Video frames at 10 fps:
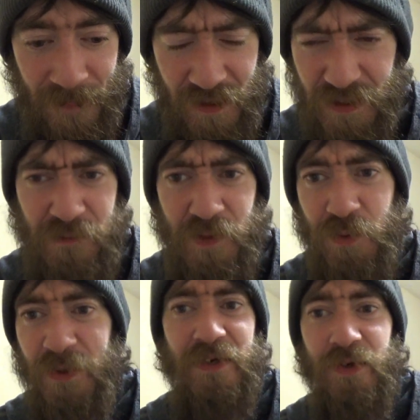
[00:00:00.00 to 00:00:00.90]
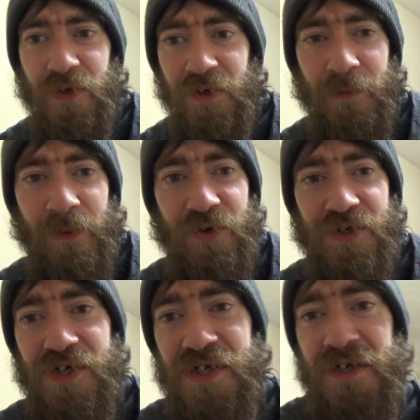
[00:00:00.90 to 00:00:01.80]
I'll give you a quick look at the box
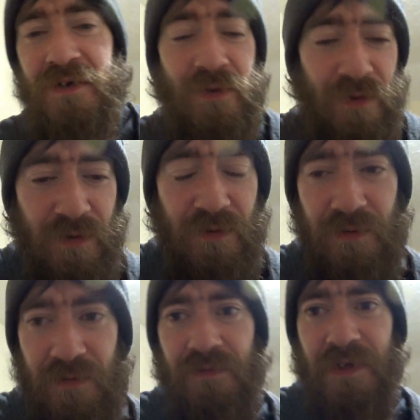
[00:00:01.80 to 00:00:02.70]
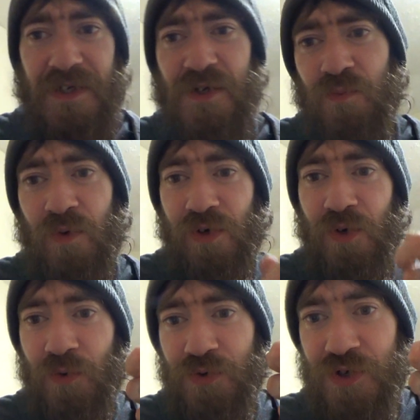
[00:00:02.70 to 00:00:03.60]
it's in. That's what
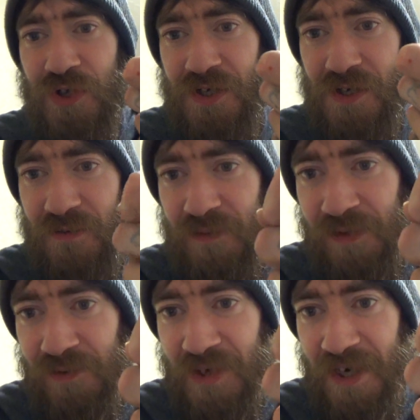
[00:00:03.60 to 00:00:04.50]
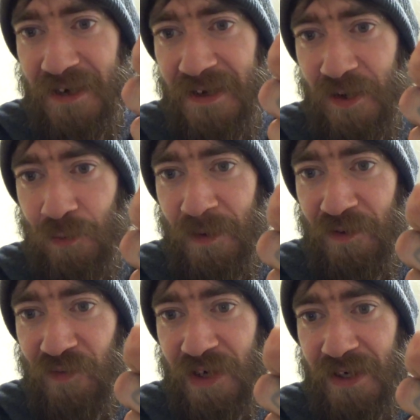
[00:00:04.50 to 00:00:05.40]
caused this little nick thing on my
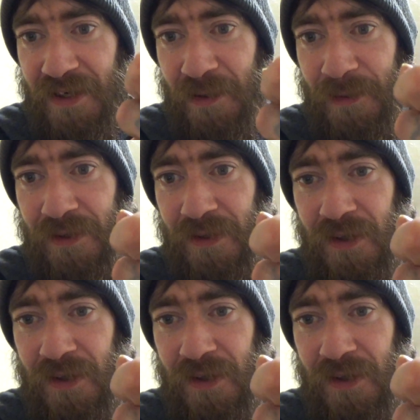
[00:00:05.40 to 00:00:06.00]
finger anyway.